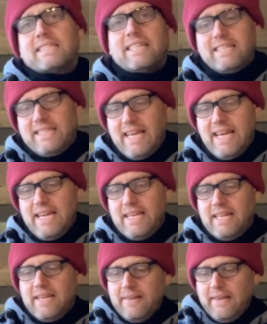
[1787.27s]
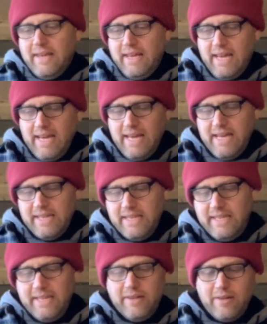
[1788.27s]
contain and
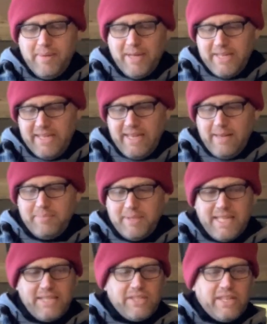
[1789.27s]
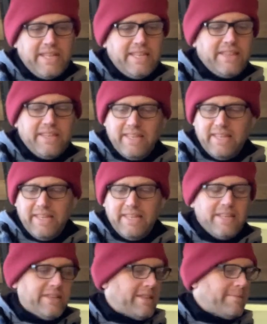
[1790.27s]
hear about any updates on anything in
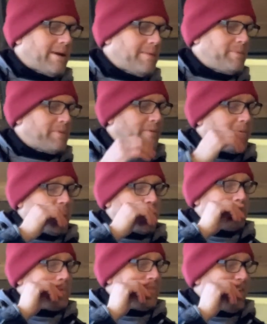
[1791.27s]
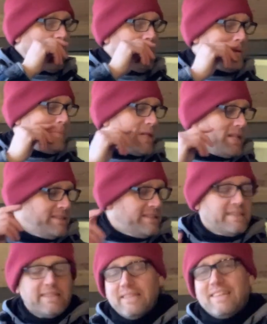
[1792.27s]
here that might be remarkably valuable,
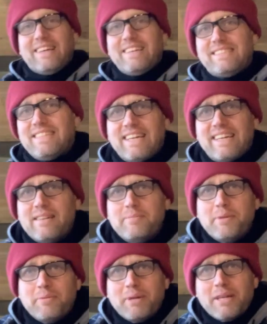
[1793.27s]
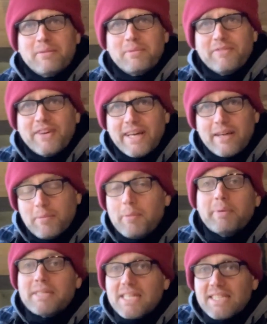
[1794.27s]
it's not going to be remarkably valuable,
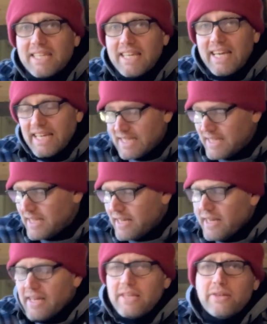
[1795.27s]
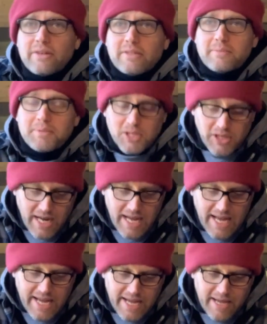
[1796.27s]
but just in case, you can
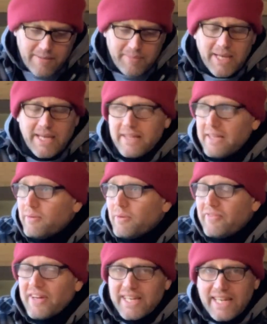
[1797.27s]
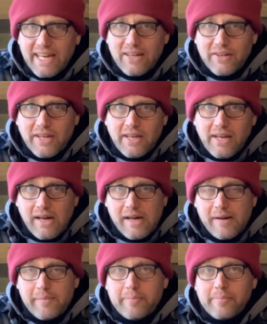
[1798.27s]
subscribe, and then you will find out.
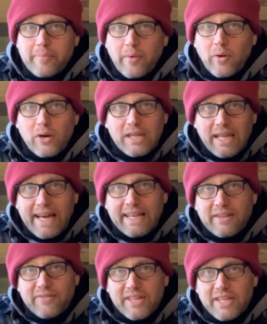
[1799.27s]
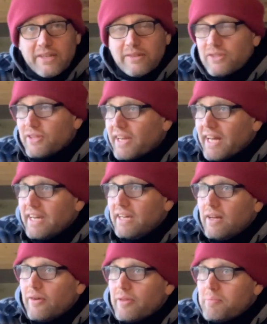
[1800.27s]
Or like the video so that I
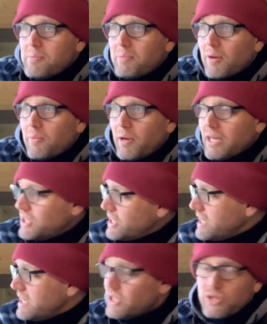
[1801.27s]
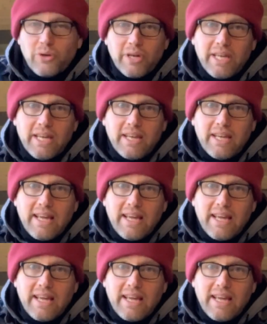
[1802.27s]
know that people are watching and enjoying it.